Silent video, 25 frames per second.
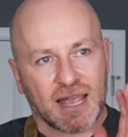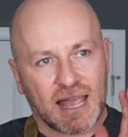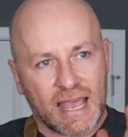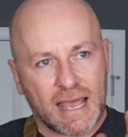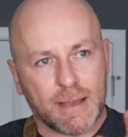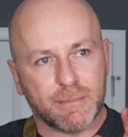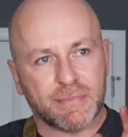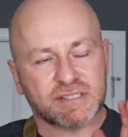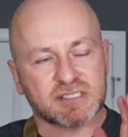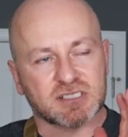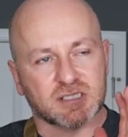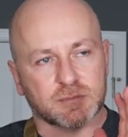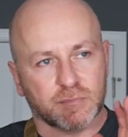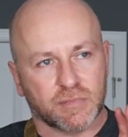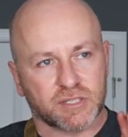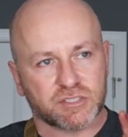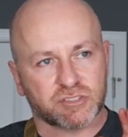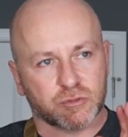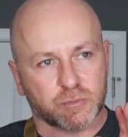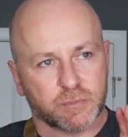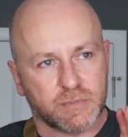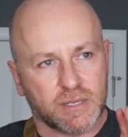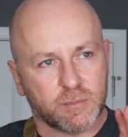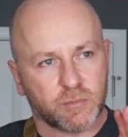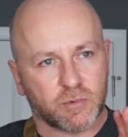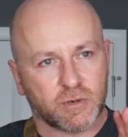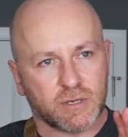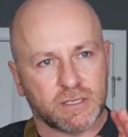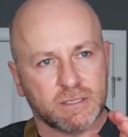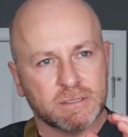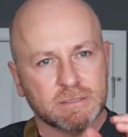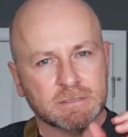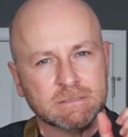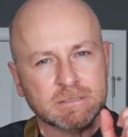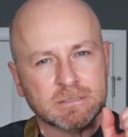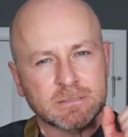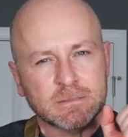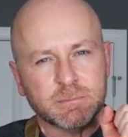habits and muscle
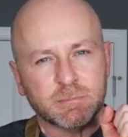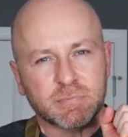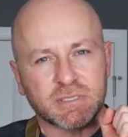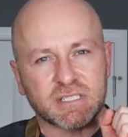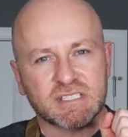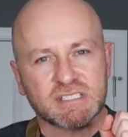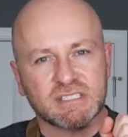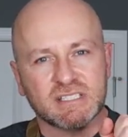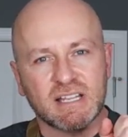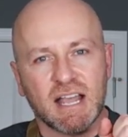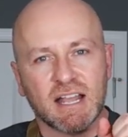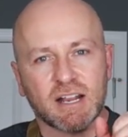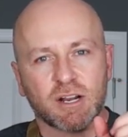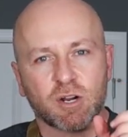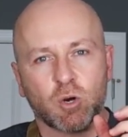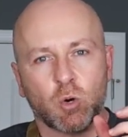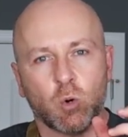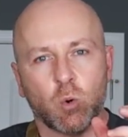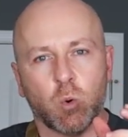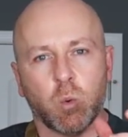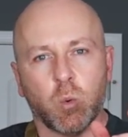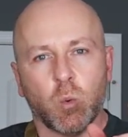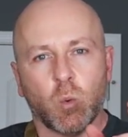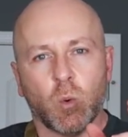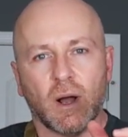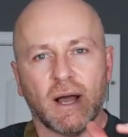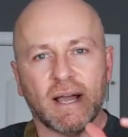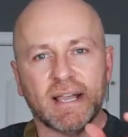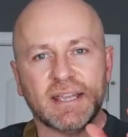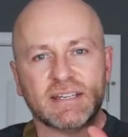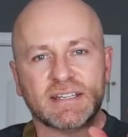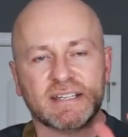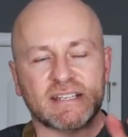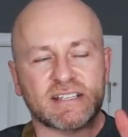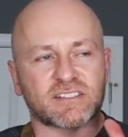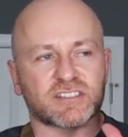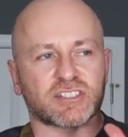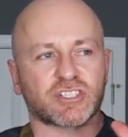memory, but it's not
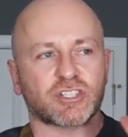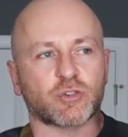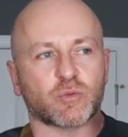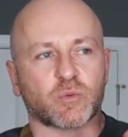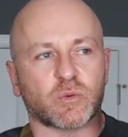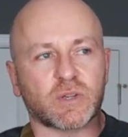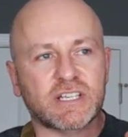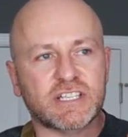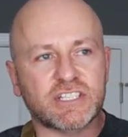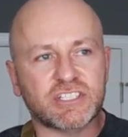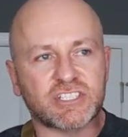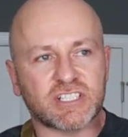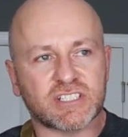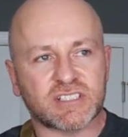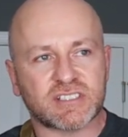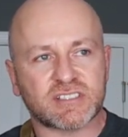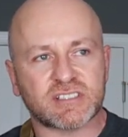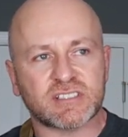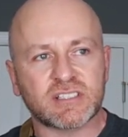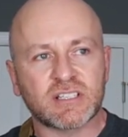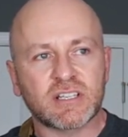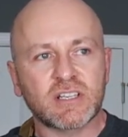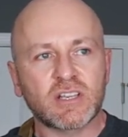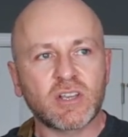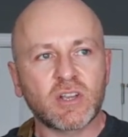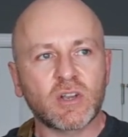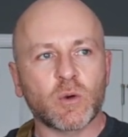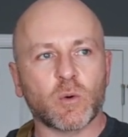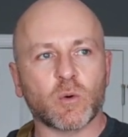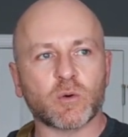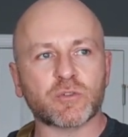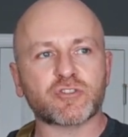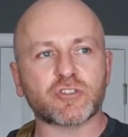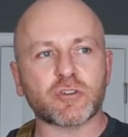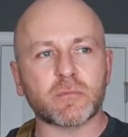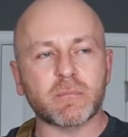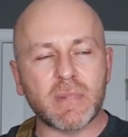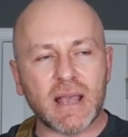quite as egregious
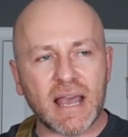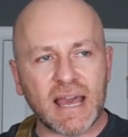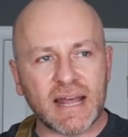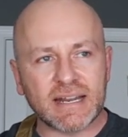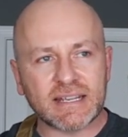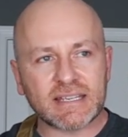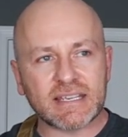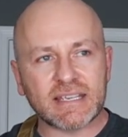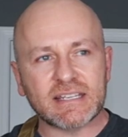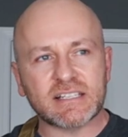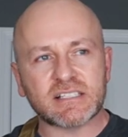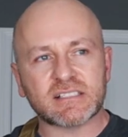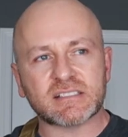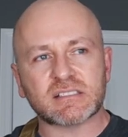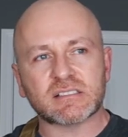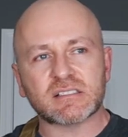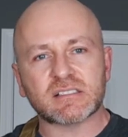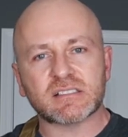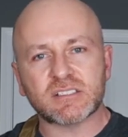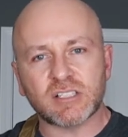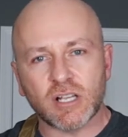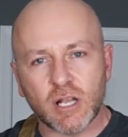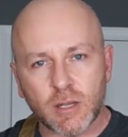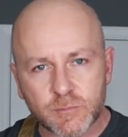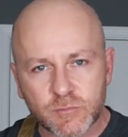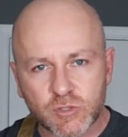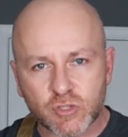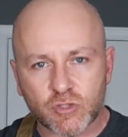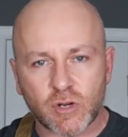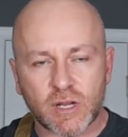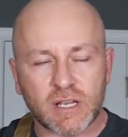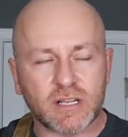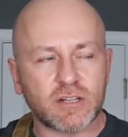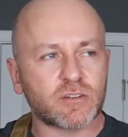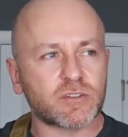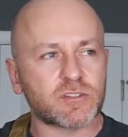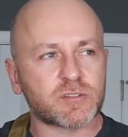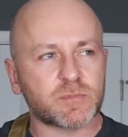or dramatic as some
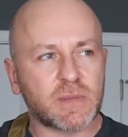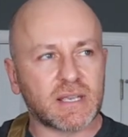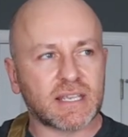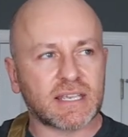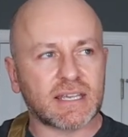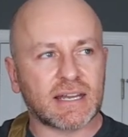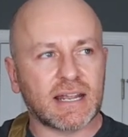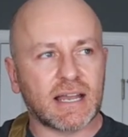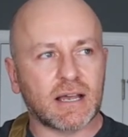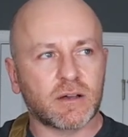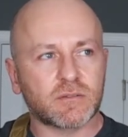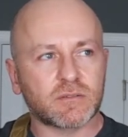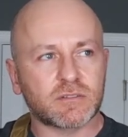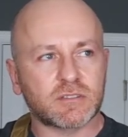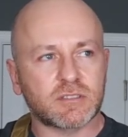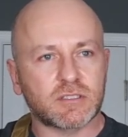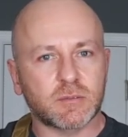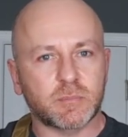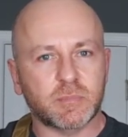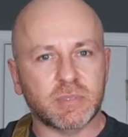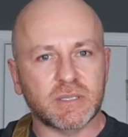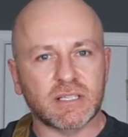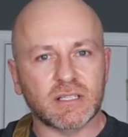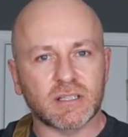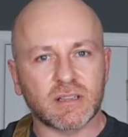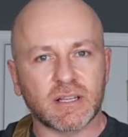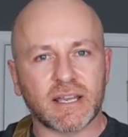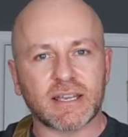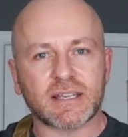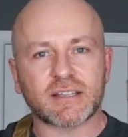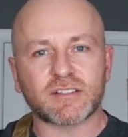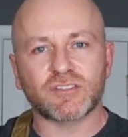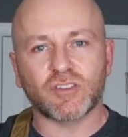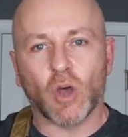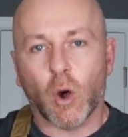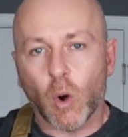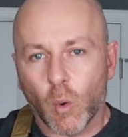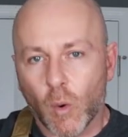trainers make it out to be.
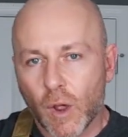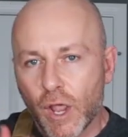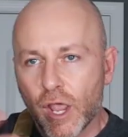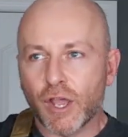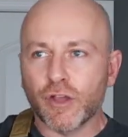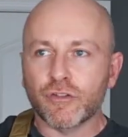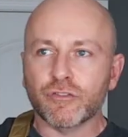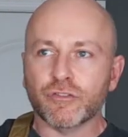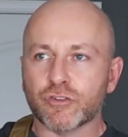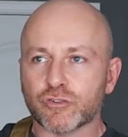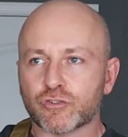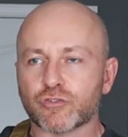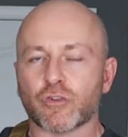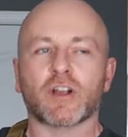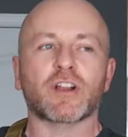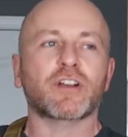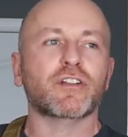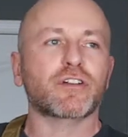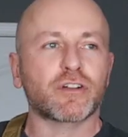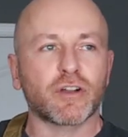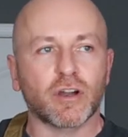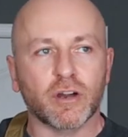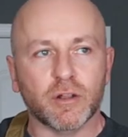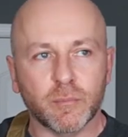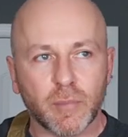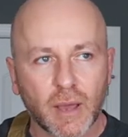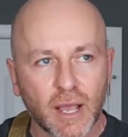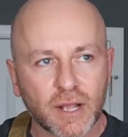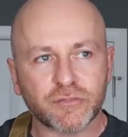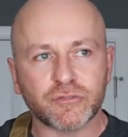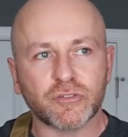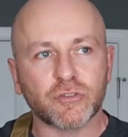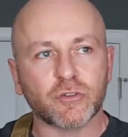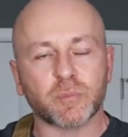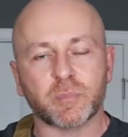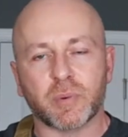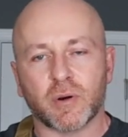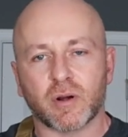Like, don't hand the training gun
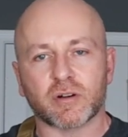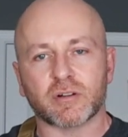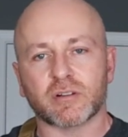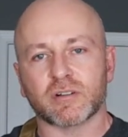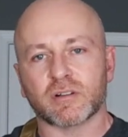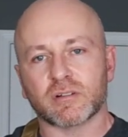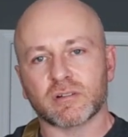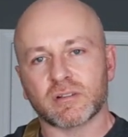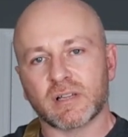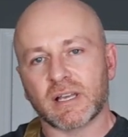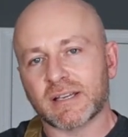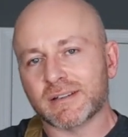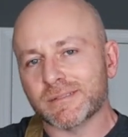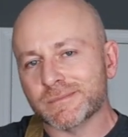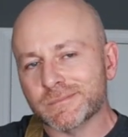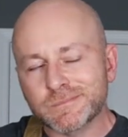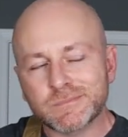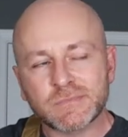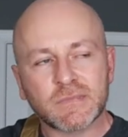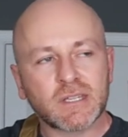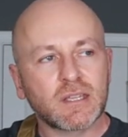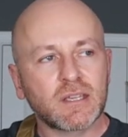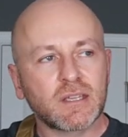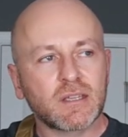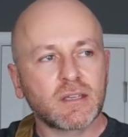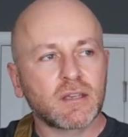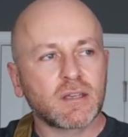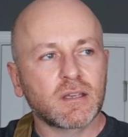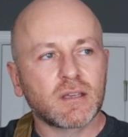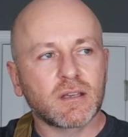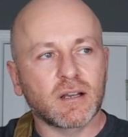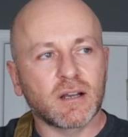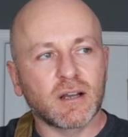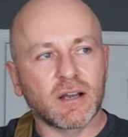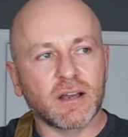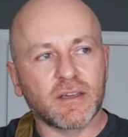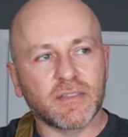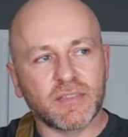back to your partner. Like,
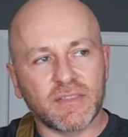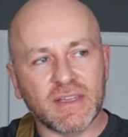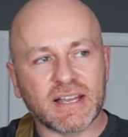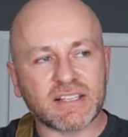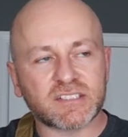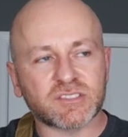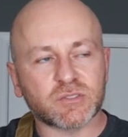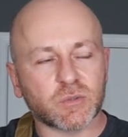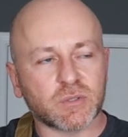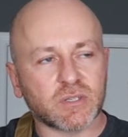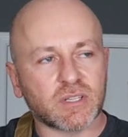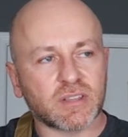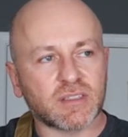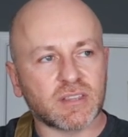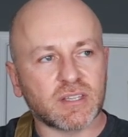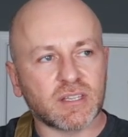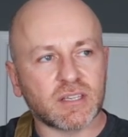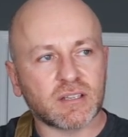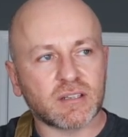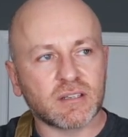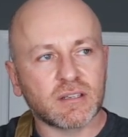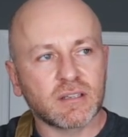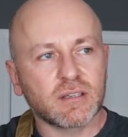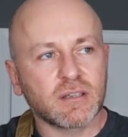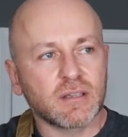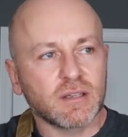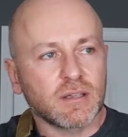that sort of thing.